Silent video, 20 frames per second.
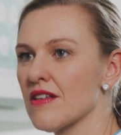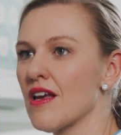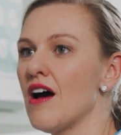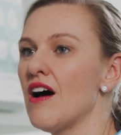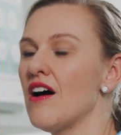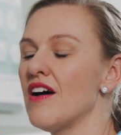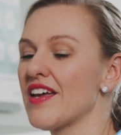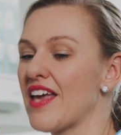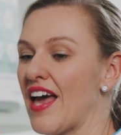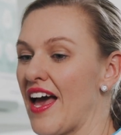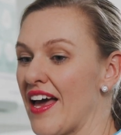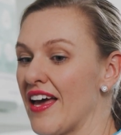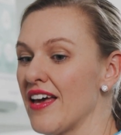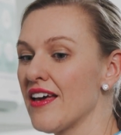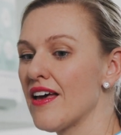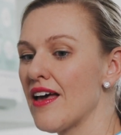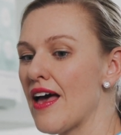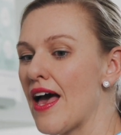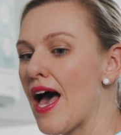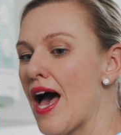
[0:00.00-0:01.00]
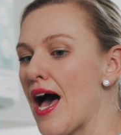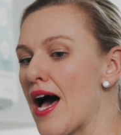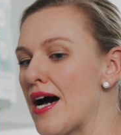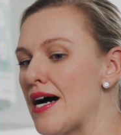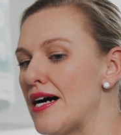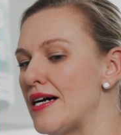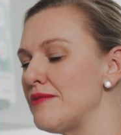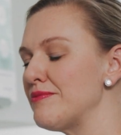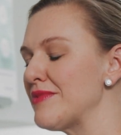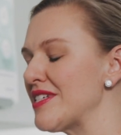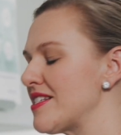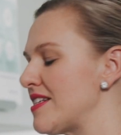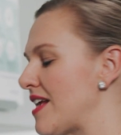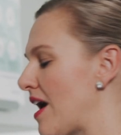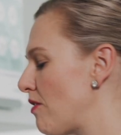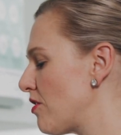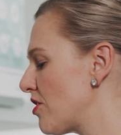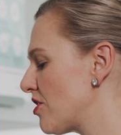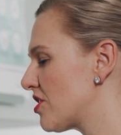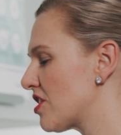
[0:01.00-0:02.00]
Oh, okay. Is
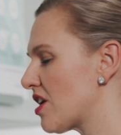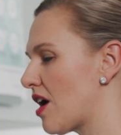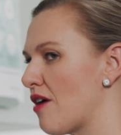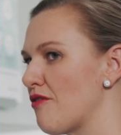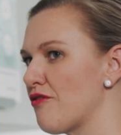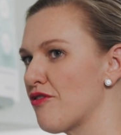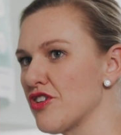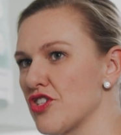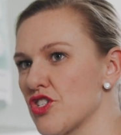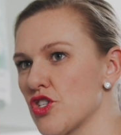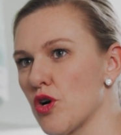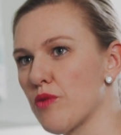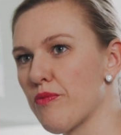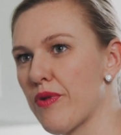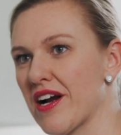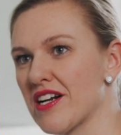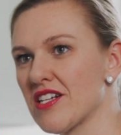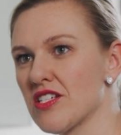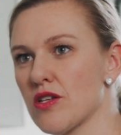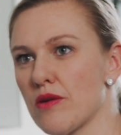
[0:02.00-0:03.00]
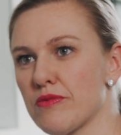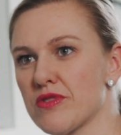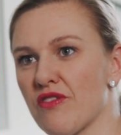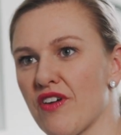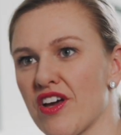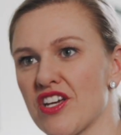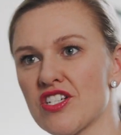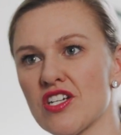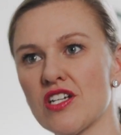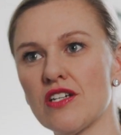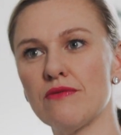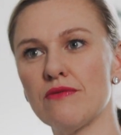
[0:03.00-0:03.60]
now a good time for a short practice observation?